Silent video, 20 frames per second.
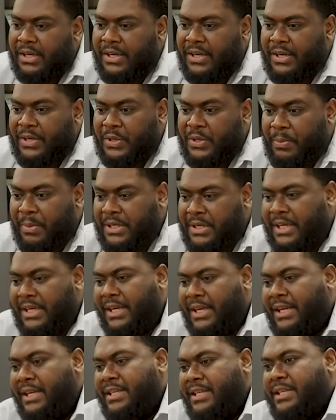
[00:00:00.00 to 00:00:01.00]
So
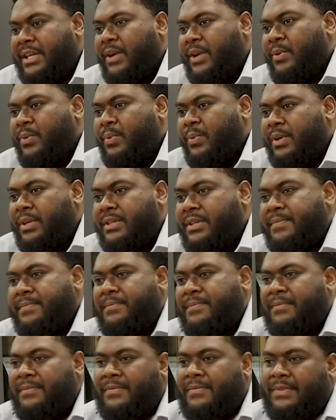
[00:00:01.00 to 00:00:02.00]
basically, this is how it works.
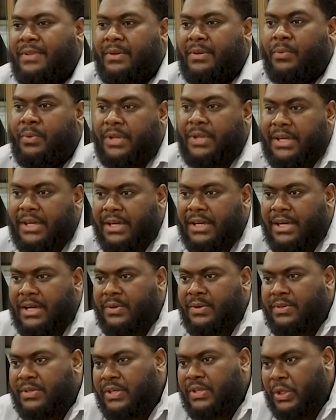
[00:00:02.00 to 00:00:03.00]
Within
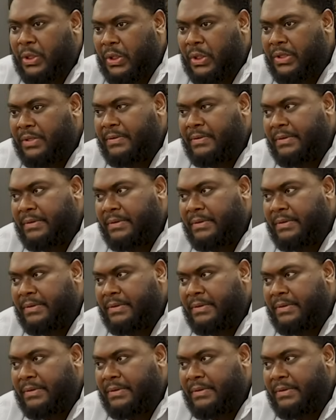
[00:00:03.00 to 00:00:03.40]
accounts, you're not